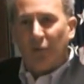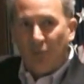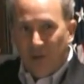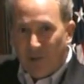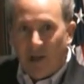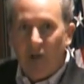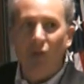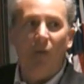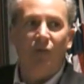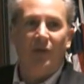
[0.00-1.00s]
The reason I
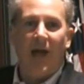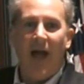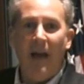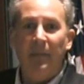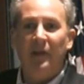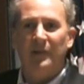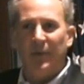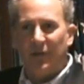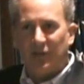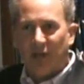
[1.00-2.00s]
knew what was going to happen is
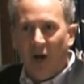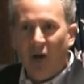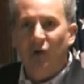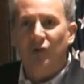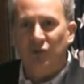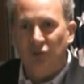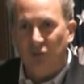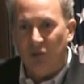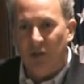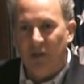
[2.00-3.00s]
because I
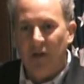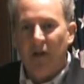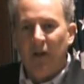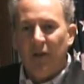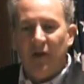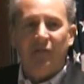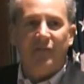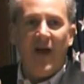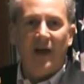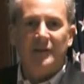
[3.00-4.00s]
understood the
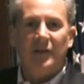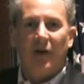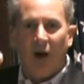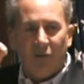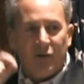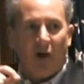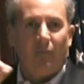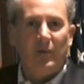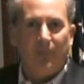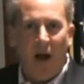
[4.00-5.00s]
effects of
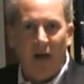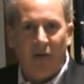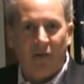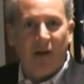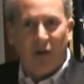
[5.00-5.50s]
government policy.